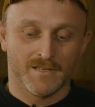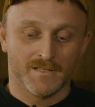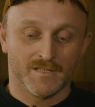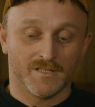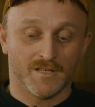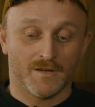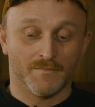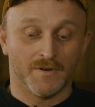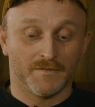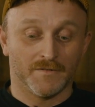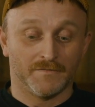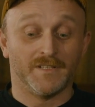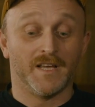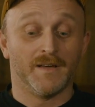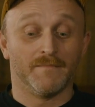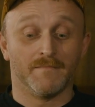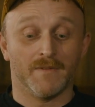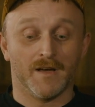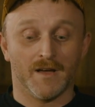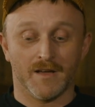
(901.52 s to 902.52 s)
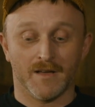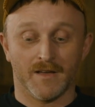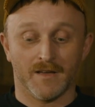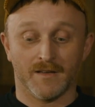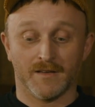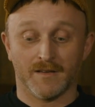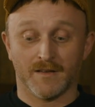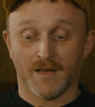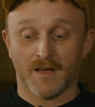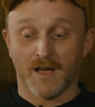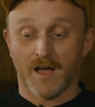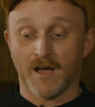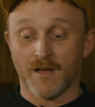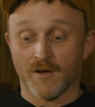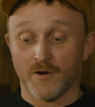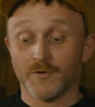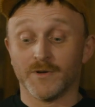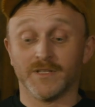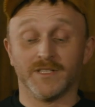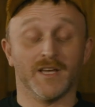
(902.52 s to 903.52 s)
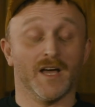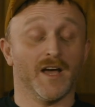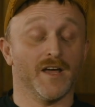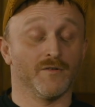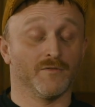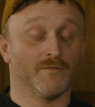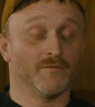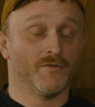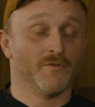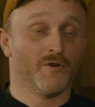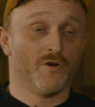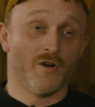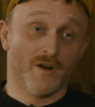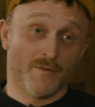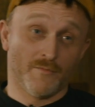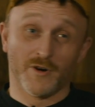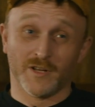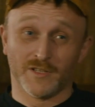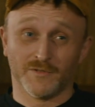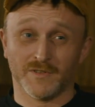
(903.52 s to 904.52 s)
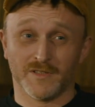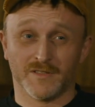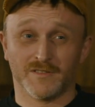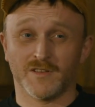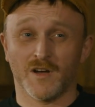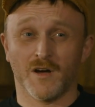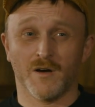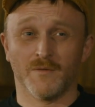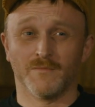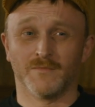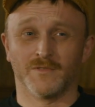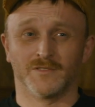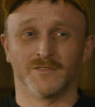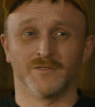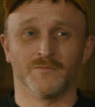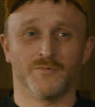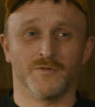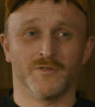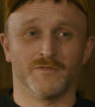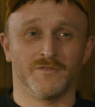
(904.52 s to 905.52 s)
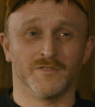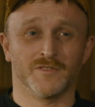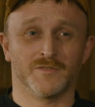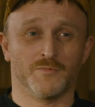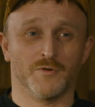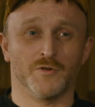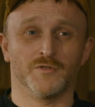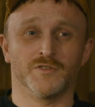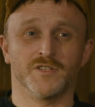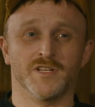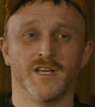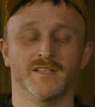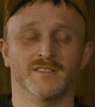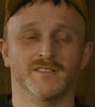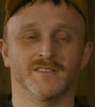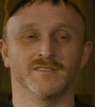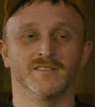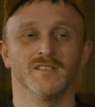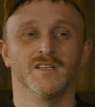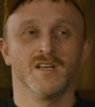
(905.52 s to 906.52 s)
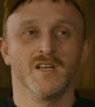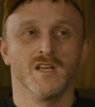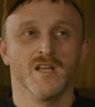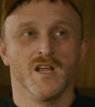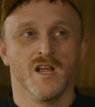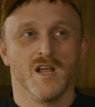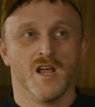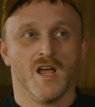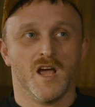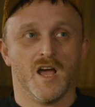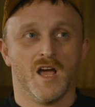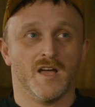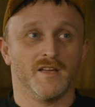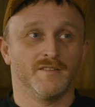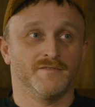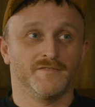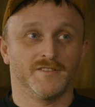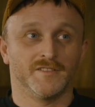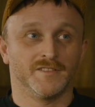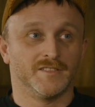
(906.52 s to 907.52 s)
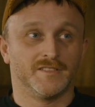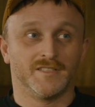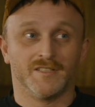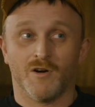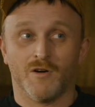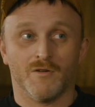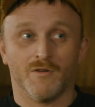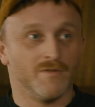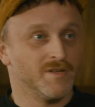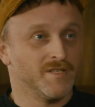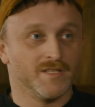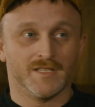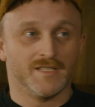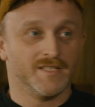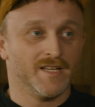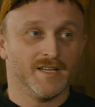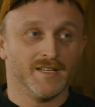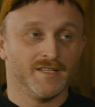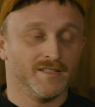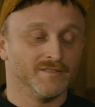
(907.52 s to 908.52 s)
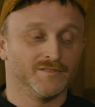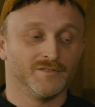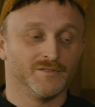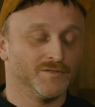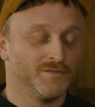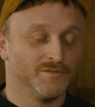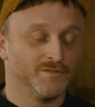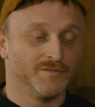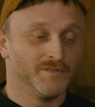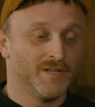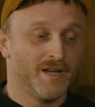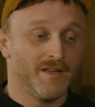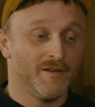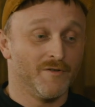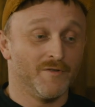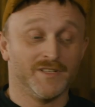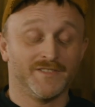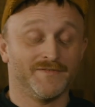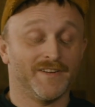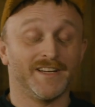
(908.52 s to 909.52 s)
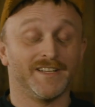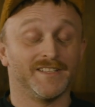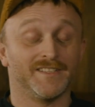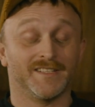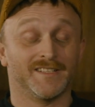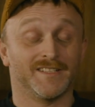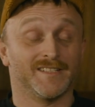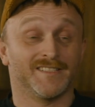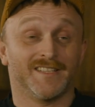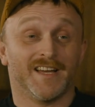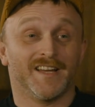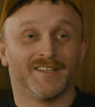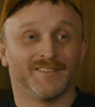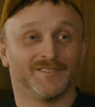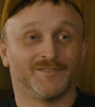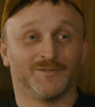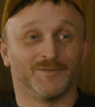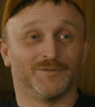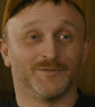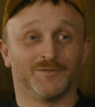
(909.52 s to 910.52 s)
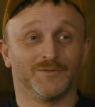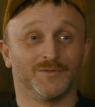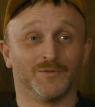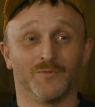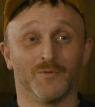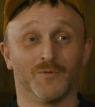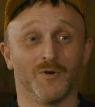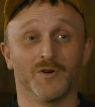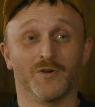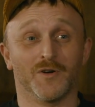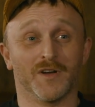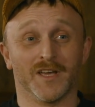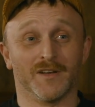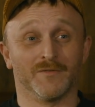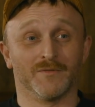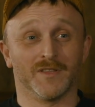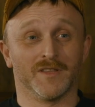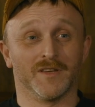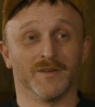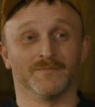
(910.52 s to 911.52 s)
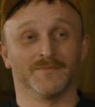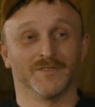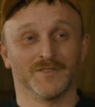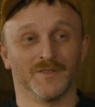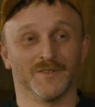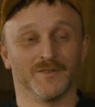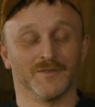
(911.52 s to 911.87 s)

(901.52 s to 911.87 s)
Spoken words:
Some of them I already had collaborated with Tom on a previous project, and I found it always exciting to, I always find it exciting to work again with him.